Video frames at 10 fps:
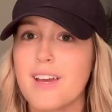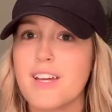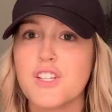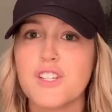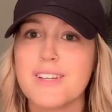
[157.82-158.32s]

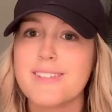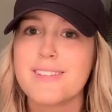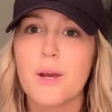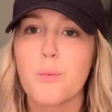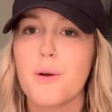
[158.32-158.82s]
she can
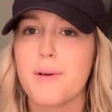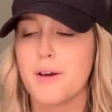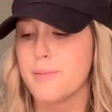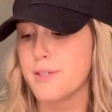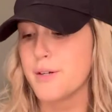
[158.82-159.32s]
stay warm at
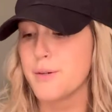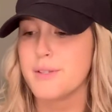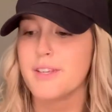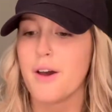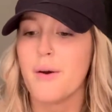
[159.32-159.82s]
home too.
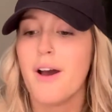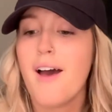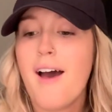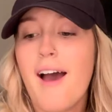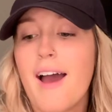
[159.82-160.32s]
So
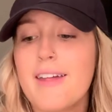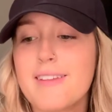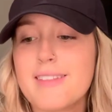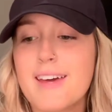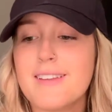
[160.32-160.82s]
I
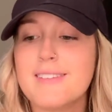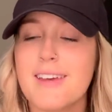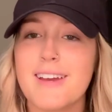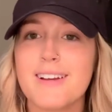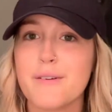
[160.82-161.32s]
think that is
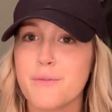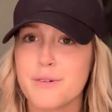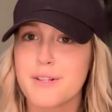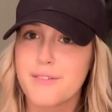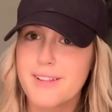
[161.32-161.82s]
like
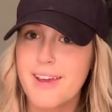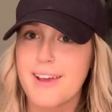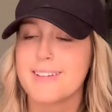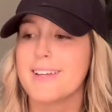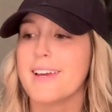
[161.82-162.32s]
really
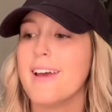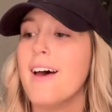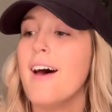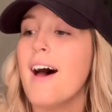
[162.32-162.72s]
handy.